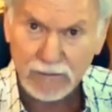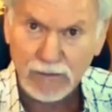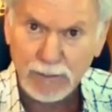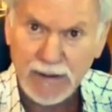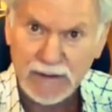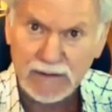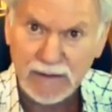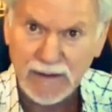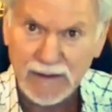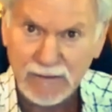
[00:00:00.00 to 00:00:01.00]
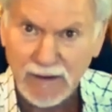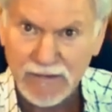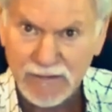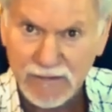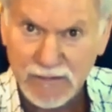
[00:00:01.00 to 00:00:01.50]
it repeatedly and
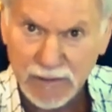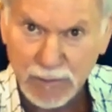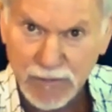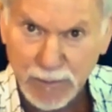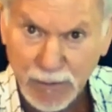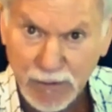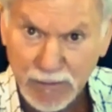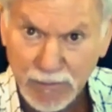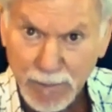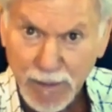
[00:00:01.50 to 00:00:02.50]
consistently with your partner.